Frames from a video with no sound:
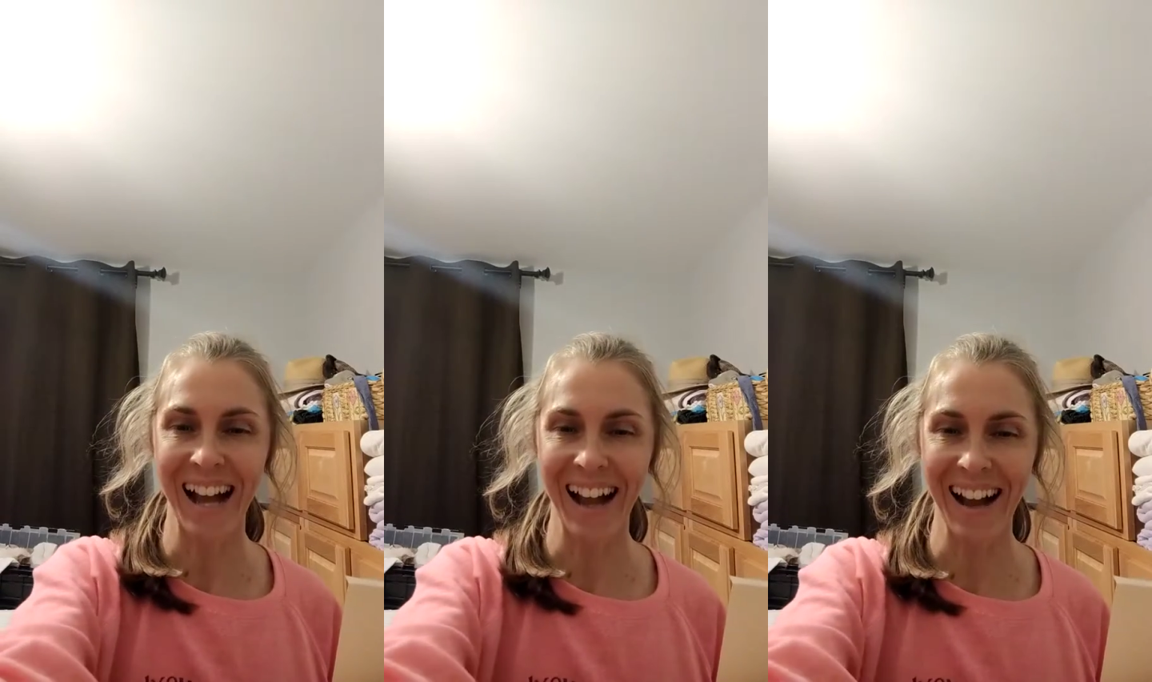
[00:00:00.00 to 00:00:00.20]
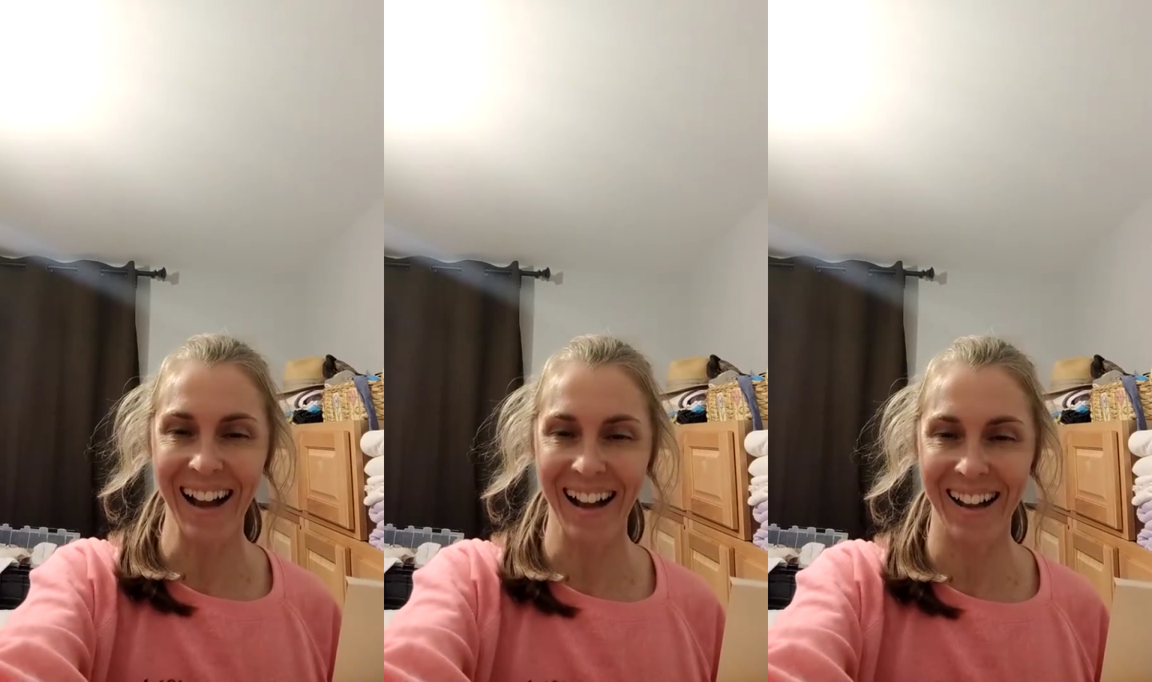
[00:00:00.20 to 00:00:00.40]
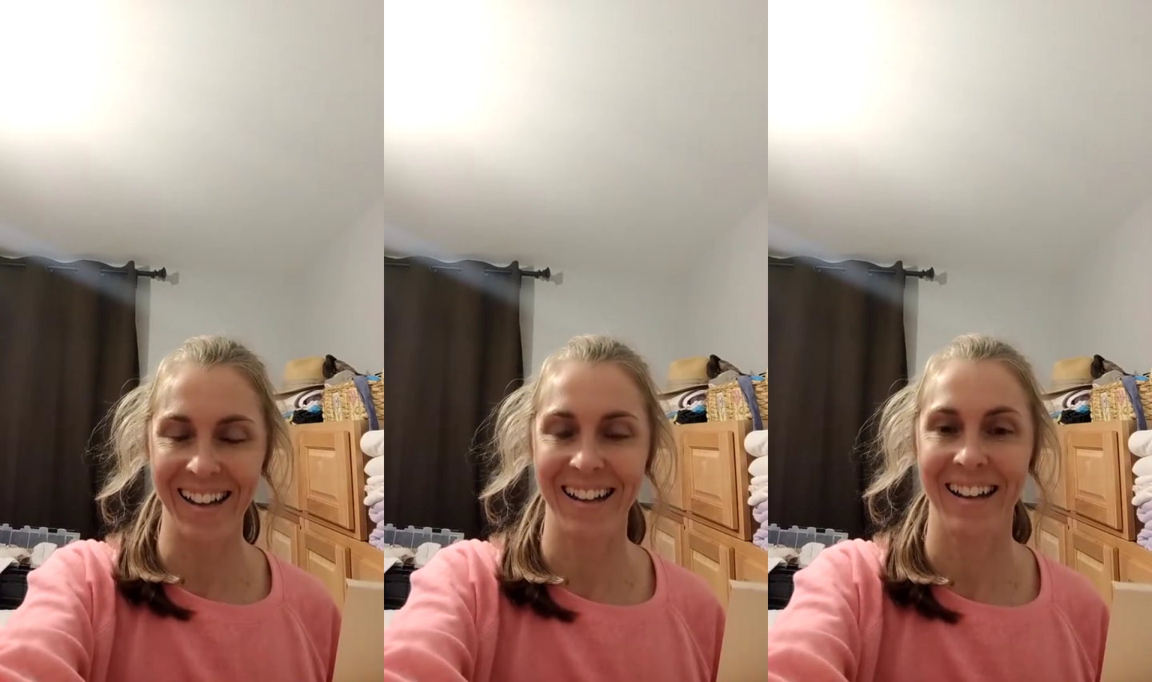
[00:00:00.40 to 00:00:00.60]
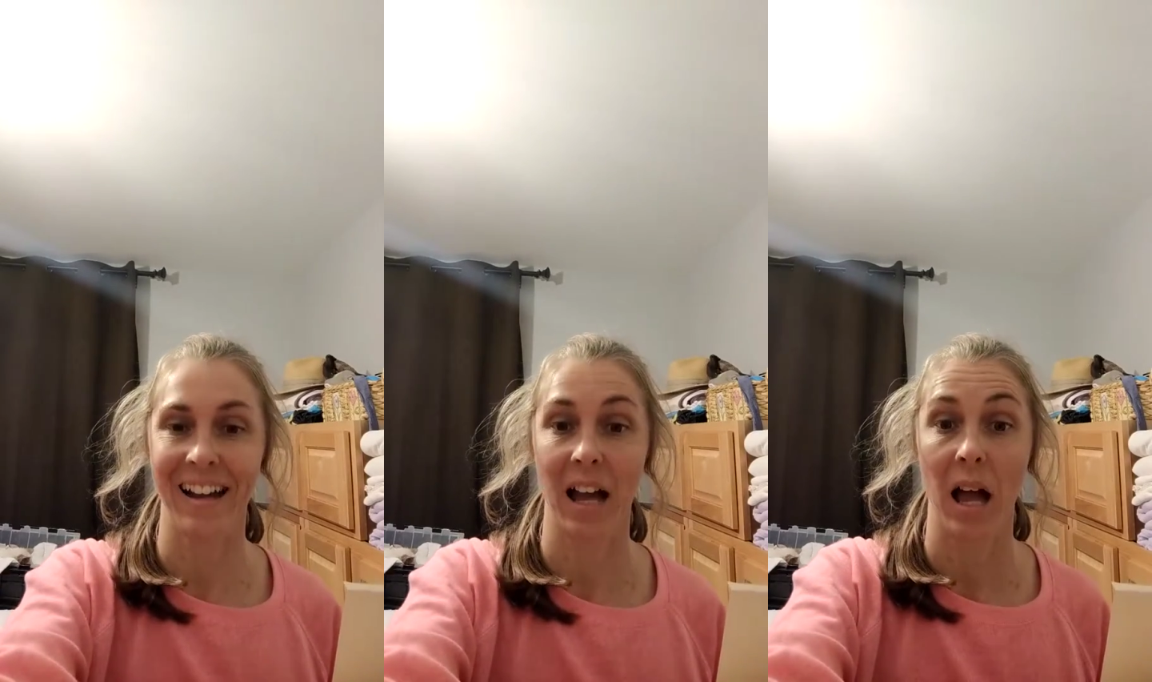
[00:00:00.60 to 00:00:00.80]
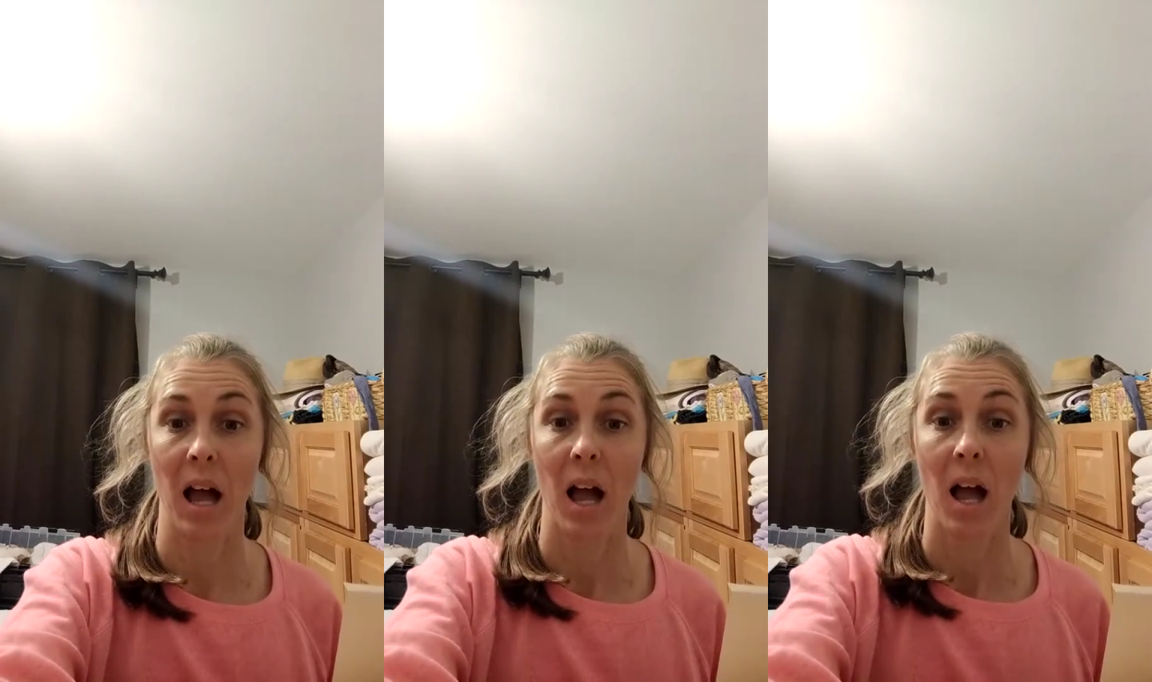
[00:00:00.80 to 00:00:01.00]
Hi,
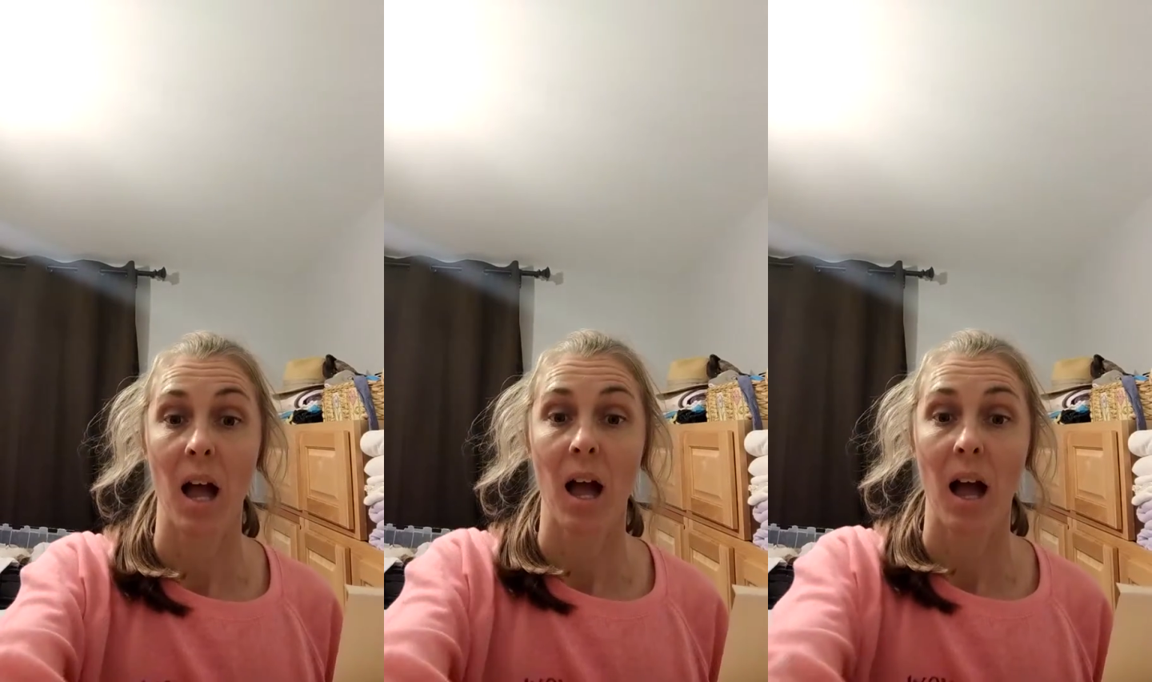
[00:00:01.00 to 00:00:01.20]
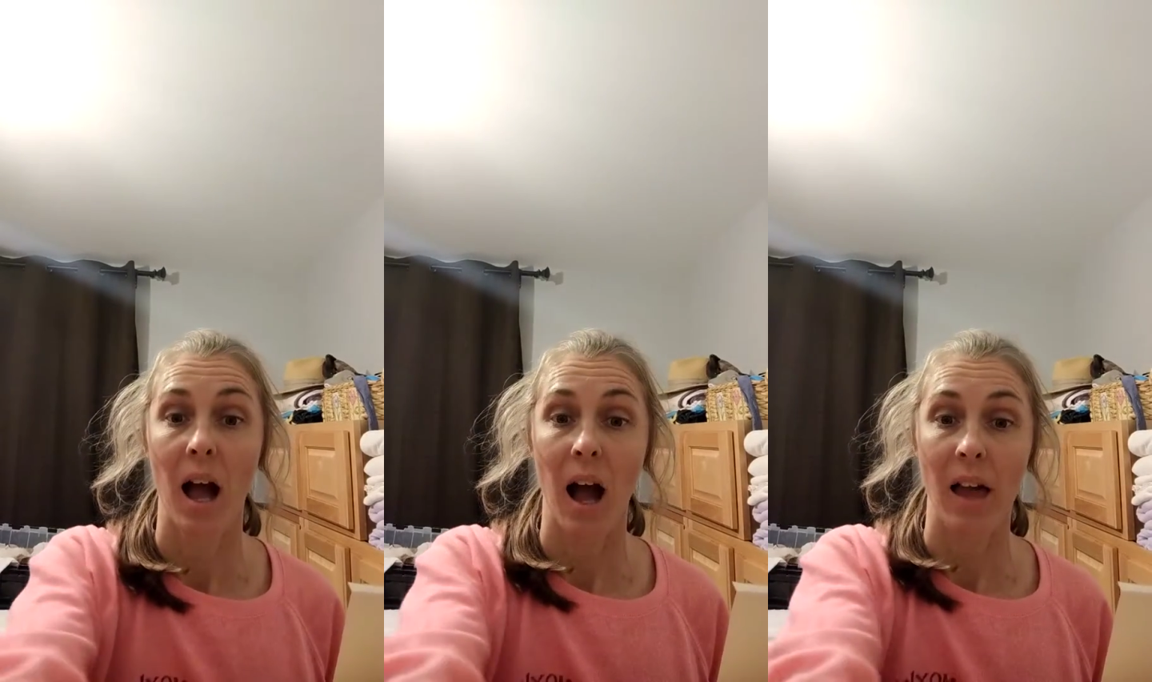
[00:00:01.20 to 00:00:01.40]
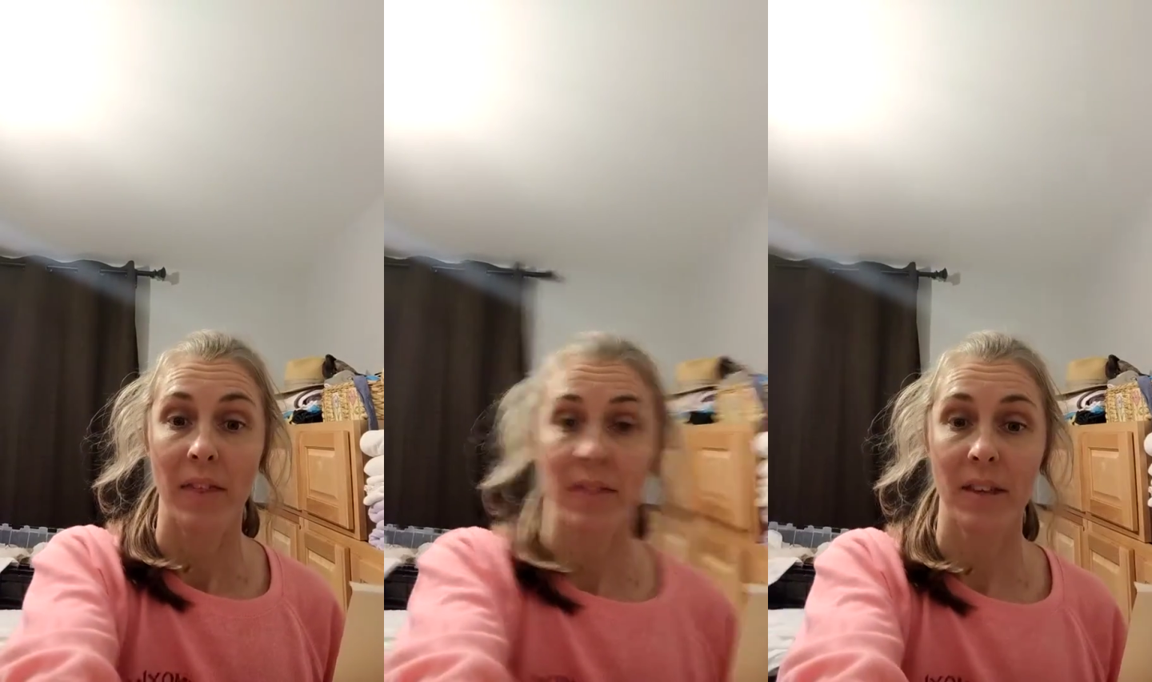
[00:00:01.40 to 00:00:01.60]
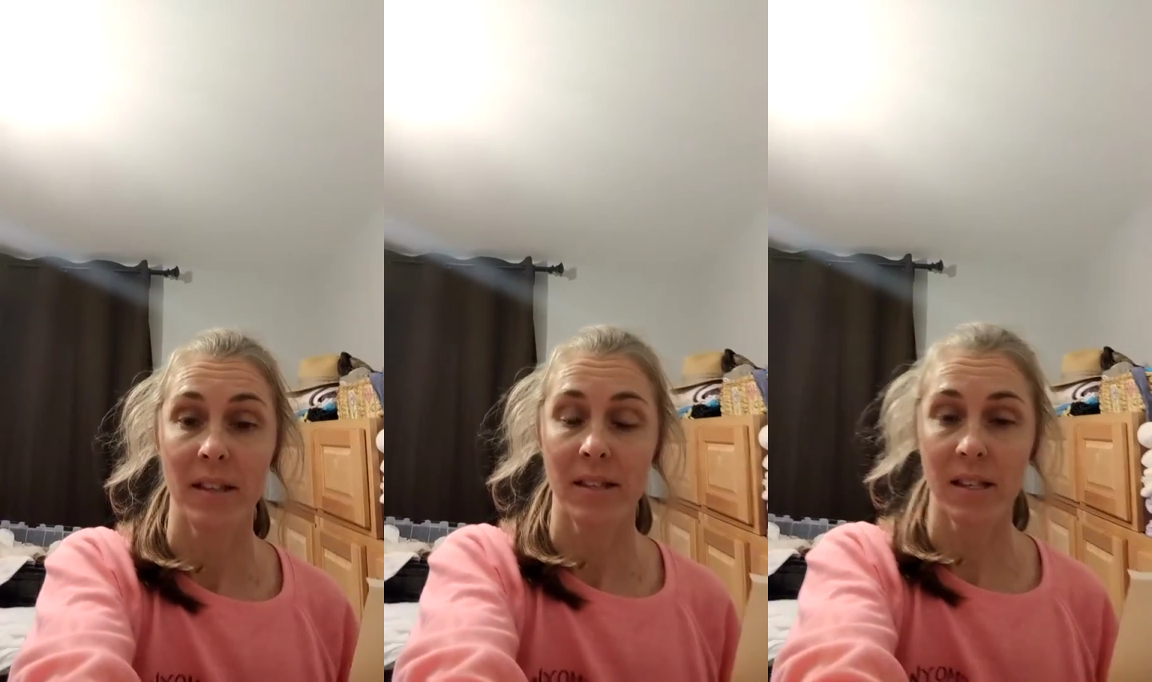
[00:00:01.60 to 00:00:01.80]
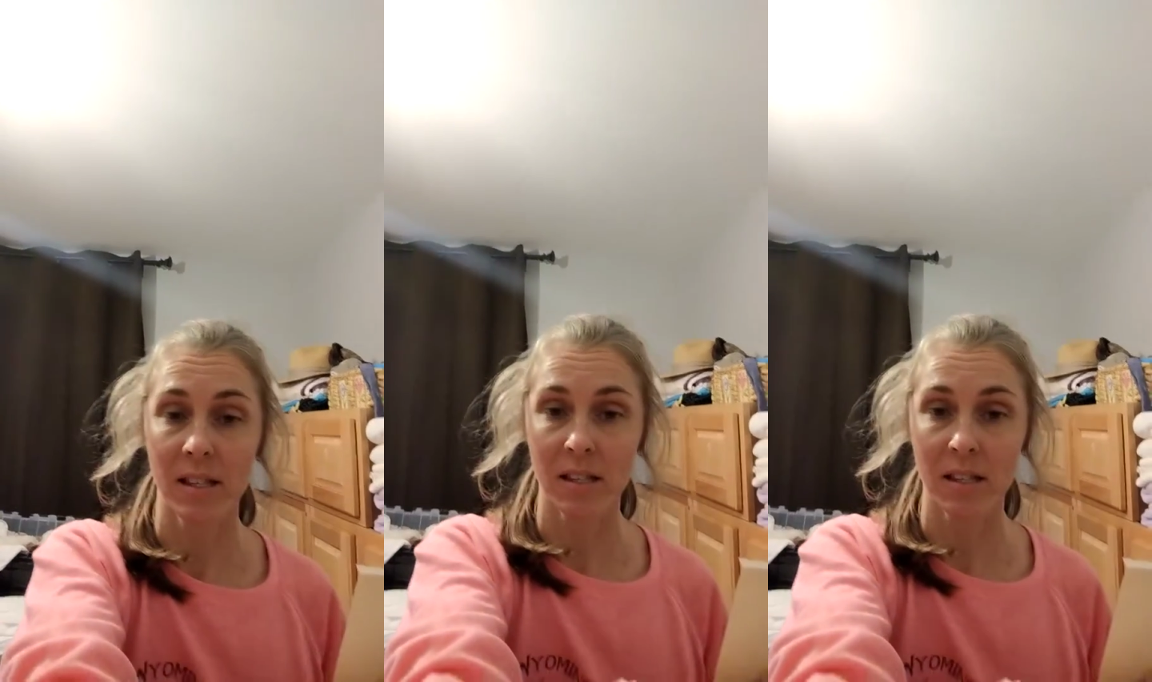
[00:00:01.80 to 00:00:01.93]
this